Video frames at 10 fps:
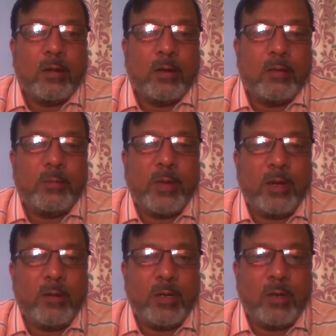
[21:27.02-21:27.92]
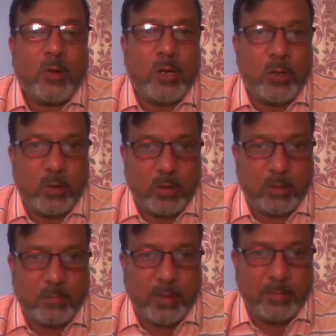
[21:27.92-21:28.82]
The parent might know, what are you
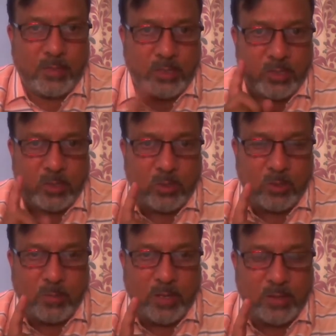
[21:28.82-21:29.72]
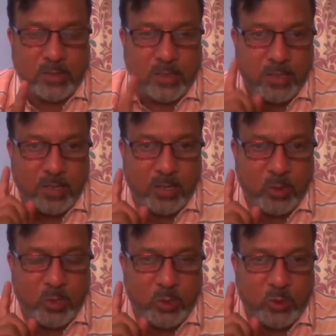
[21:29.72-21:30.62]
doing? My teacher told me yesterday that
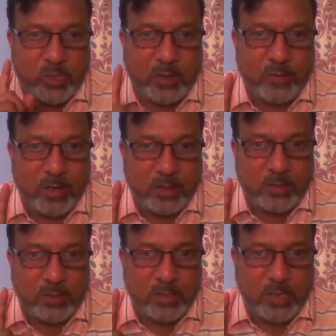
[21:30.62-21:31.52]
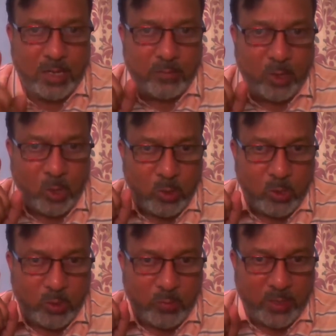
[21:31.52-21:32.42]
you need to save electricity, and we're not
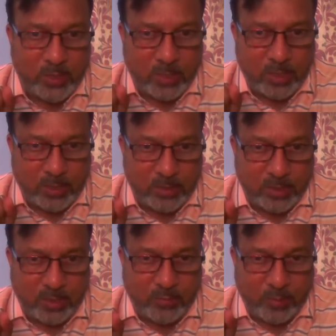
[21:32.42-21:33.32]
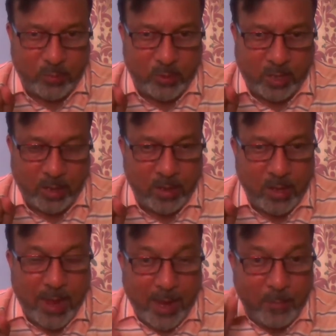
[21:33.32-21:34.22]
going to waste electricity from today.
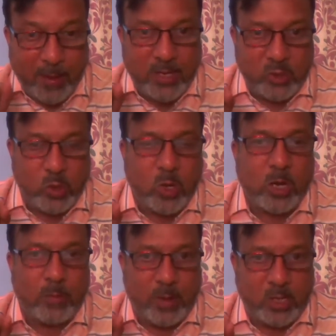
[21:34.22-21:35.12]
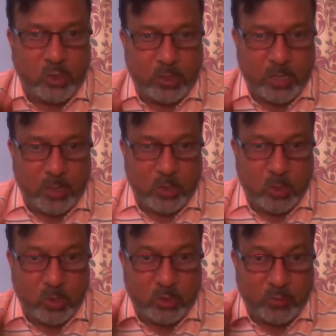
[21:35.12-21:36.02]
And please, you all make sure that you
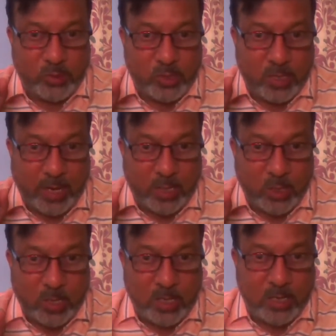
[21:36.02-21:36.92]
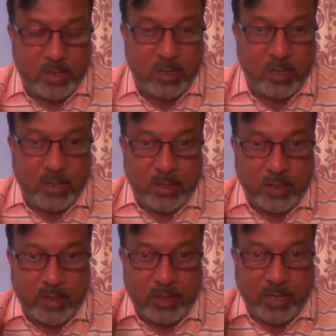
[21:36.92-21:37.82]
don't switch the light on
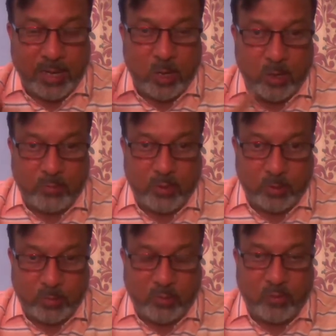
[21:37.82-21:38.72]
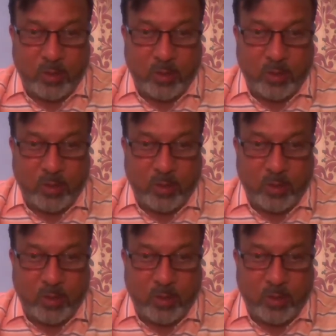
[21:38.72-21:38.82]
and get out of the room. If